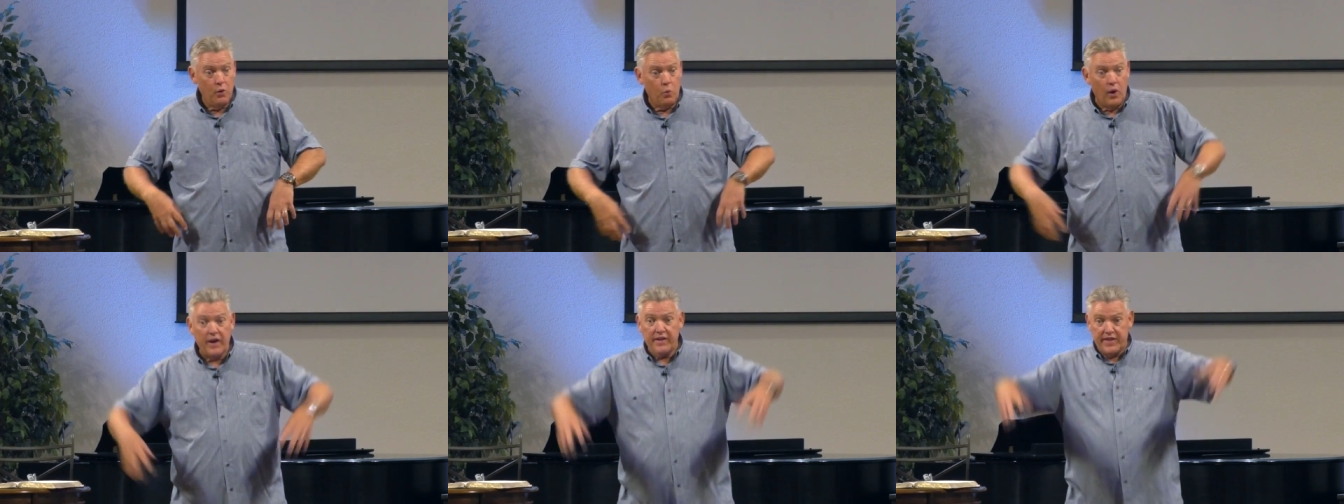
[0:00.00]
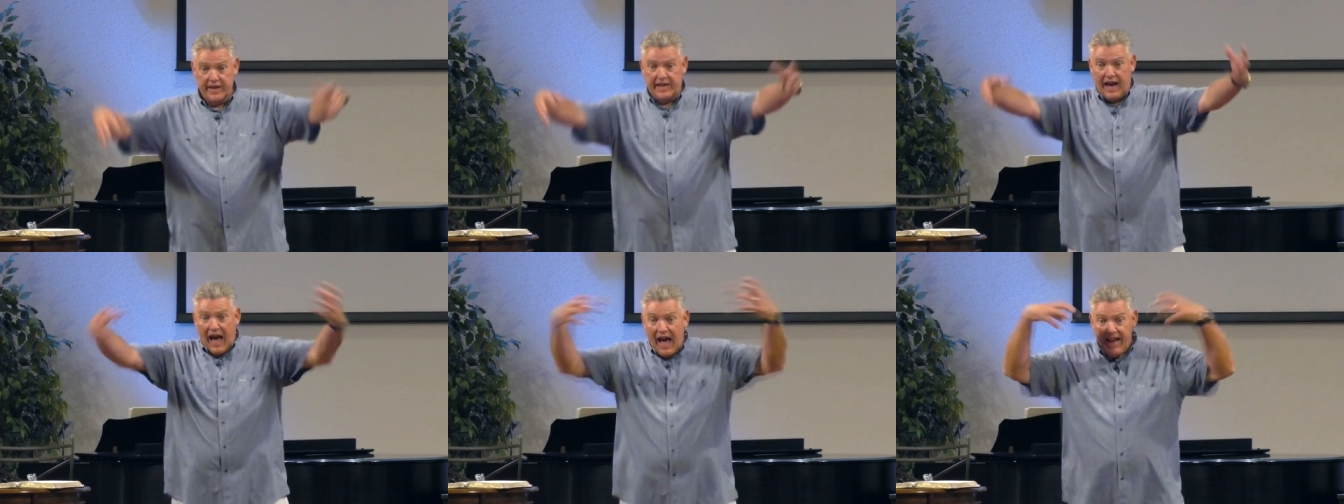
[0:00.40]
One of the
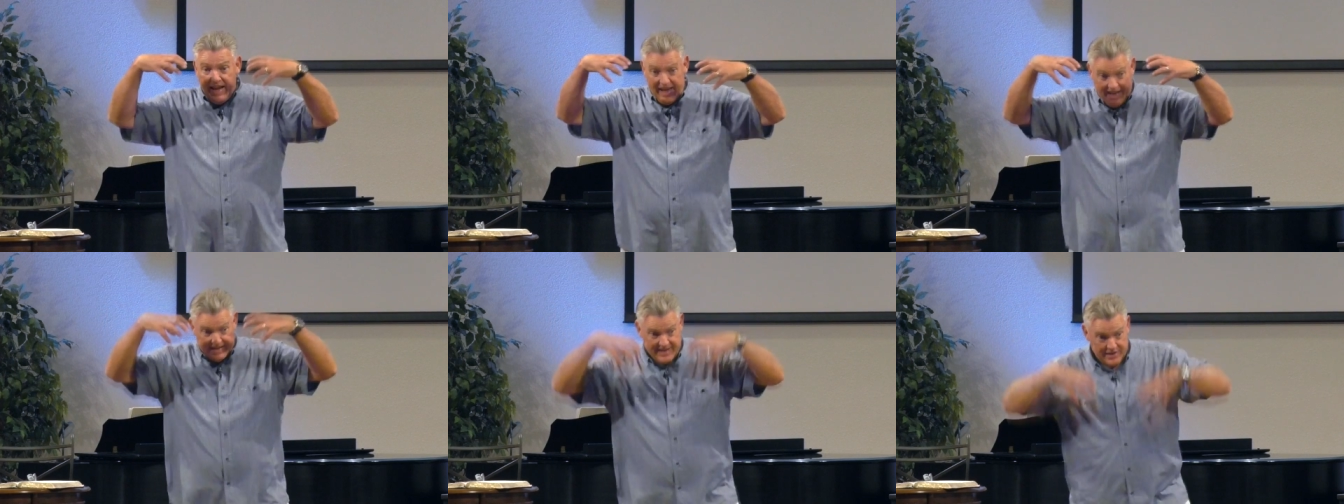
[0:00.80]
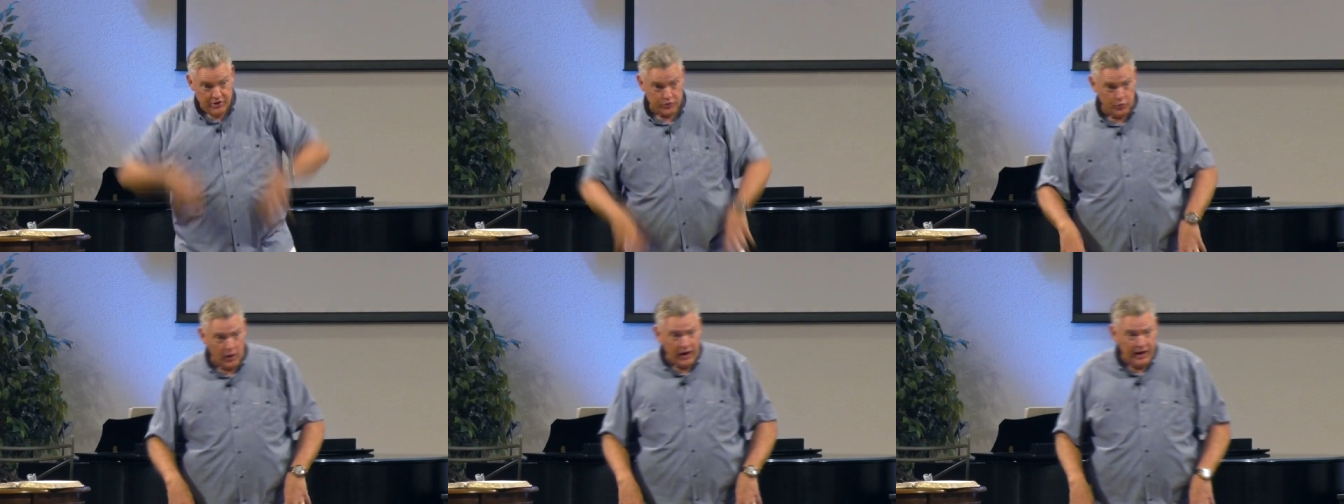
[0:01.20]
Godheads in
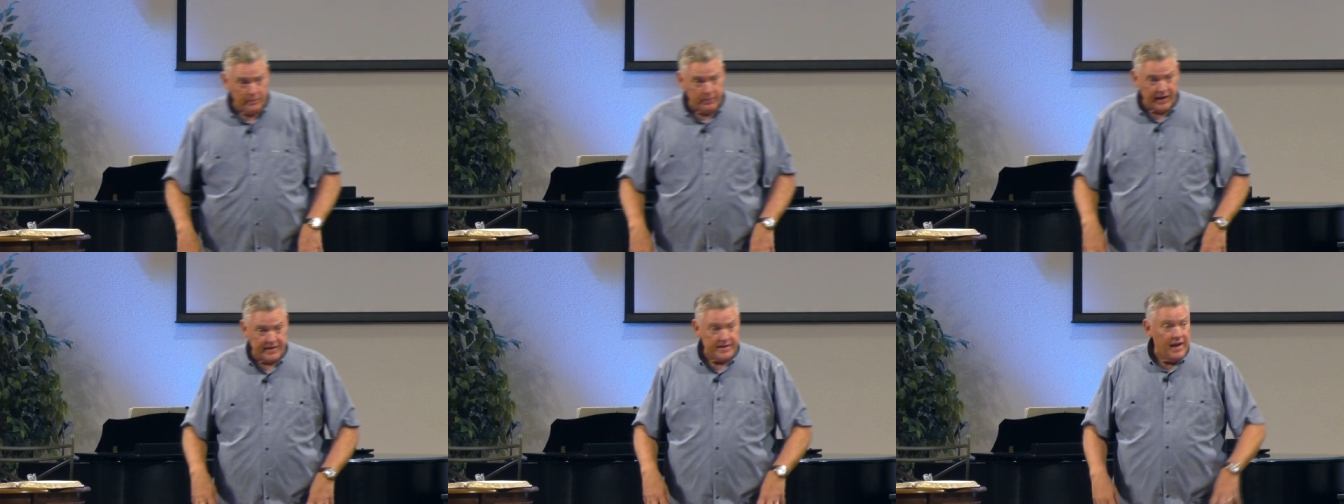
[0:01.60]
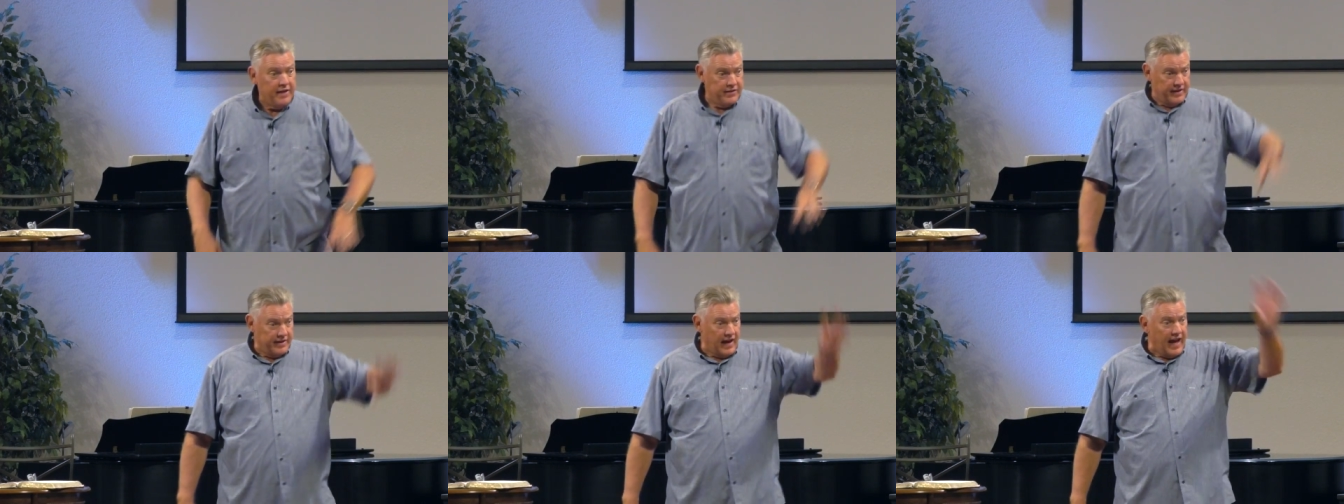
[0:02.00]
your dwelling place.
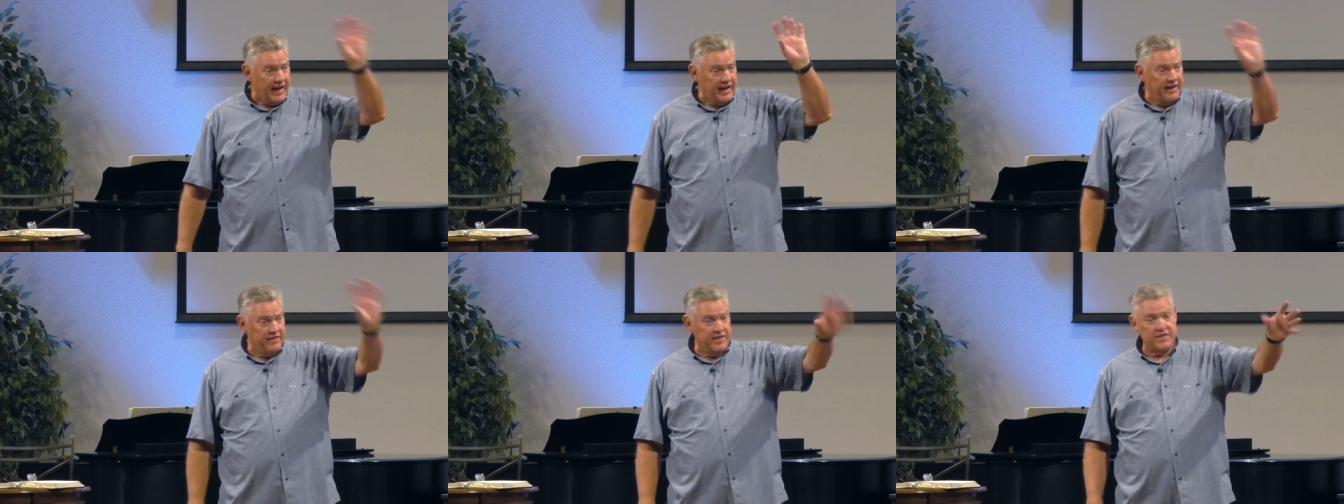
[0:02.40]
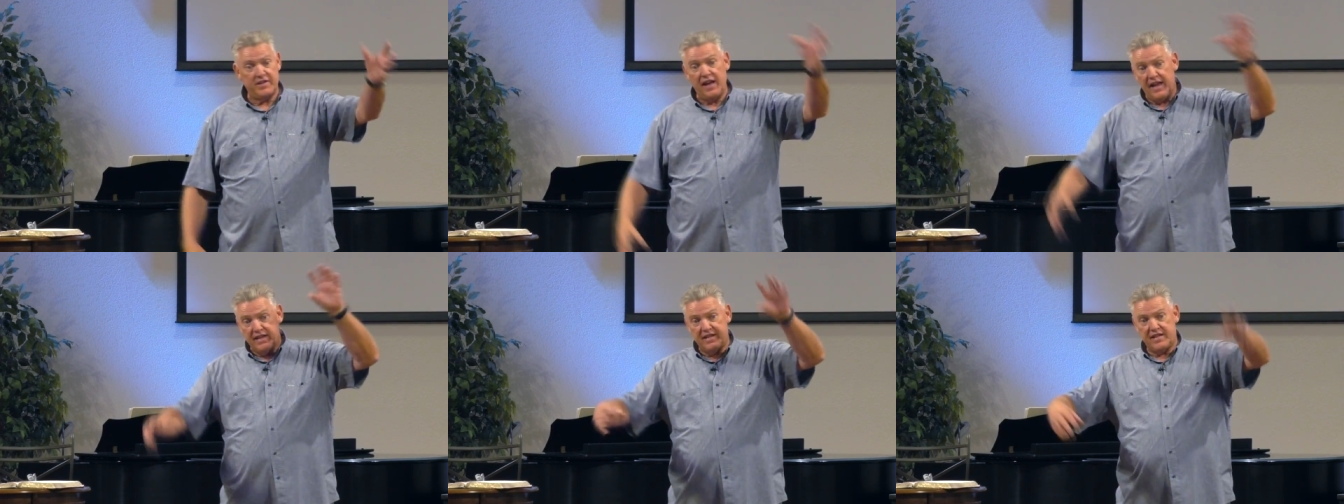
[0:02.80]
The Godhead of the
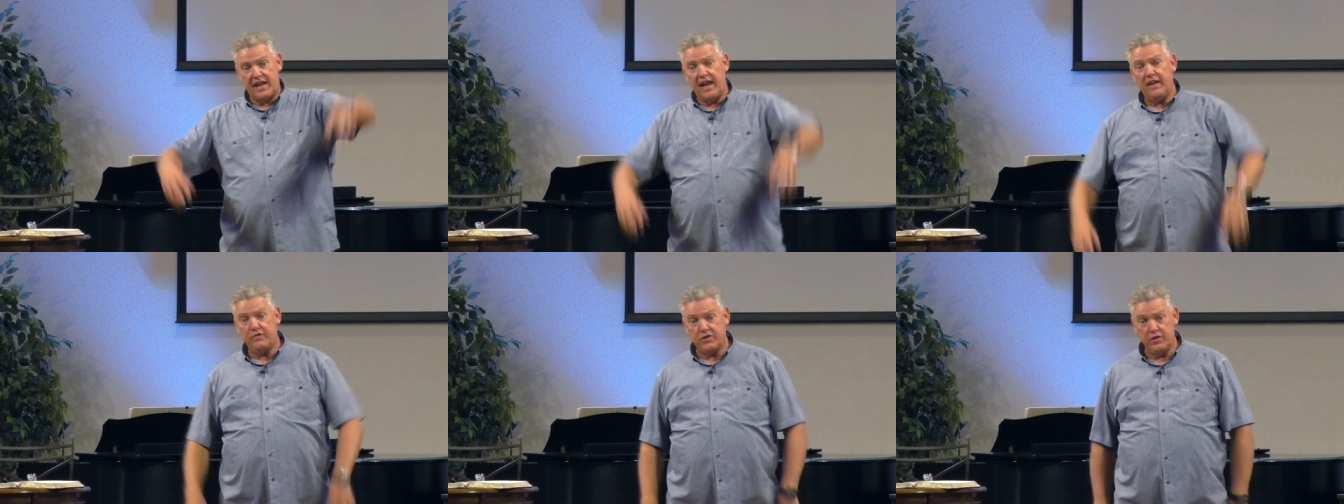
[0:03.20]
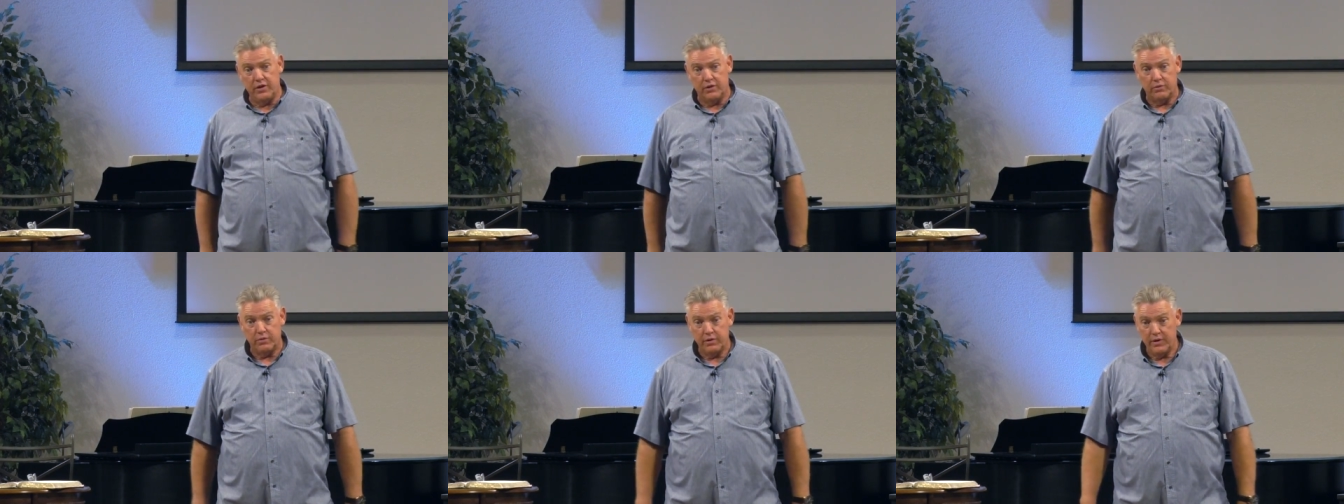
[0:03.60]
Son saves
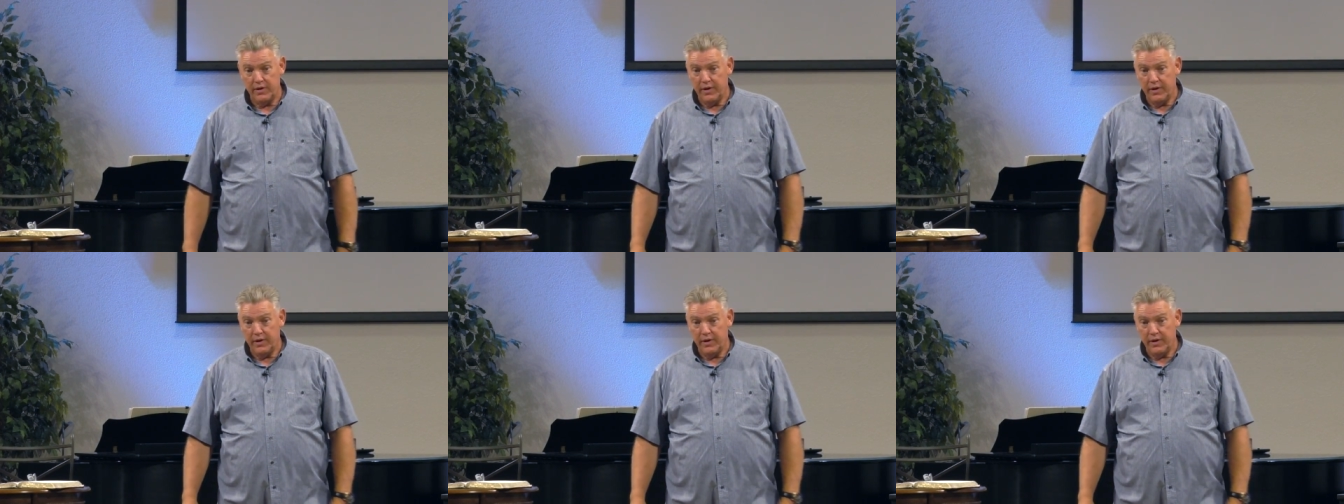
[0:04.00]
you.